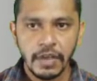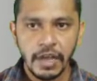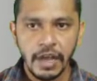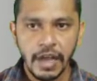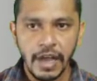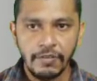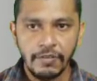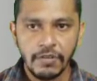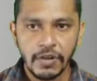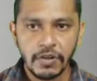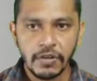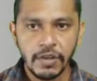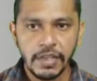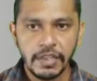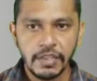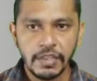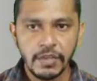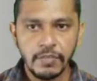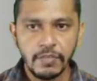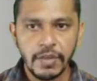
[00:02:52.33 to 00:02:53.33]
after
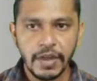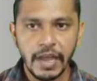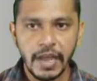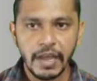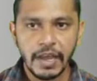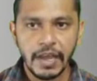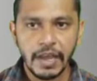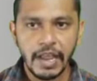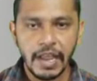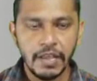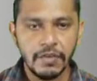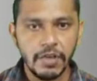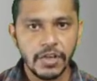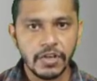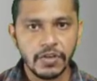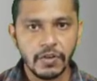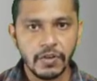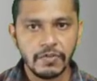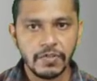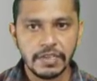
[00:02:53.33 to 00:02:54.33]
drawing the plan and
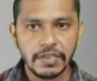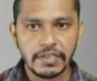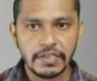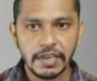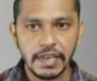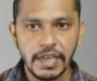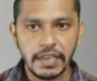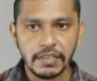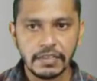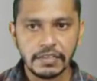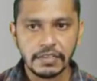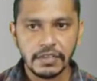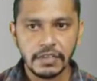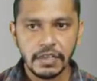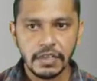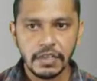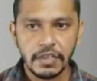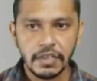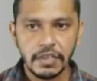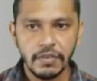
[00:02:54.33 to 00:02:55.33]
elevation of these lines,
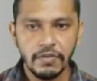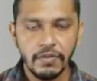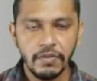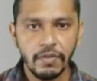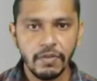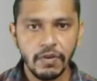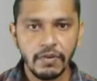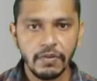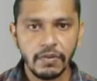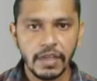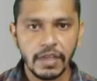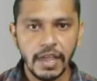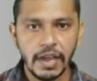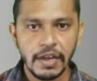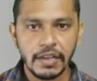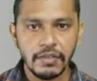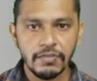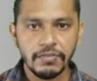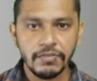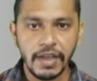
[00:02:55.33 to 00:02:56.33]
if we want to
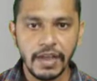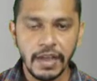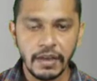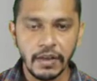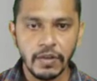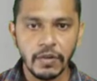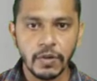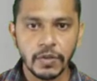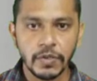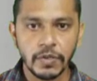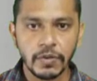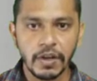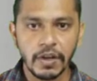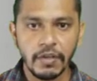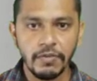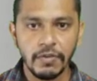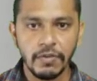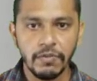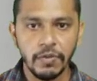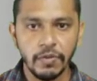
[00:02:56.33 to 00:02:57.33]
get the final
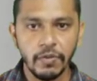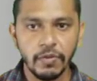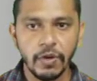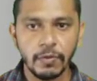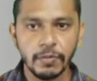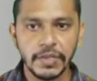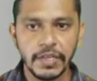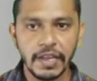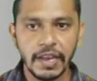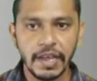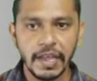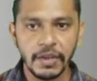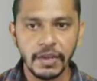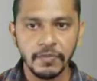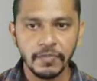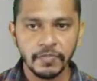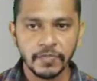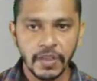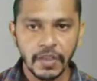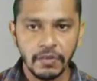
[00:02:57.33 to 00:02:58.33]
orthographic view of the line,
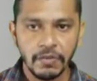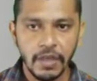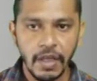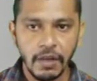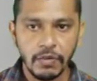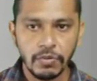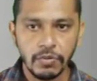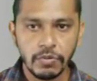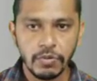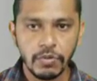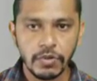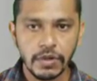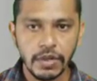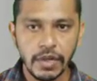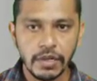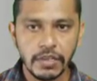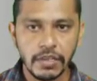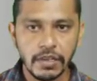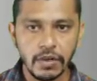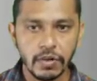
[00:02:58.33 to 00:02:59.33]
we have to
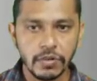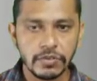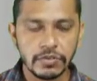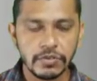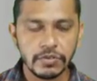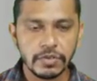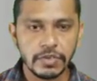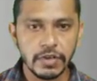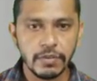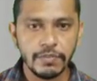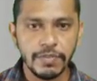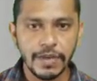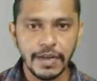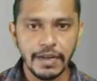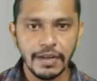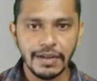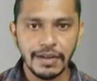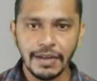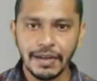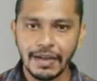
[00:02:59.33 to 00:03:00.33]
rotate the horizontal
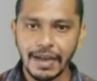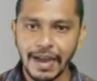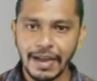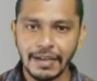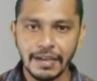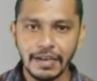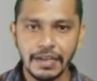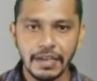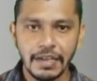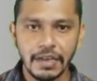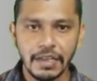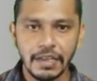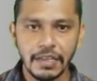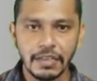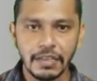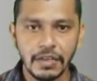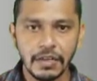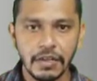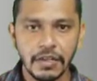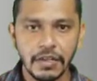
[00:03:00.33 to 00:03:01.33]
plane 90 degree in the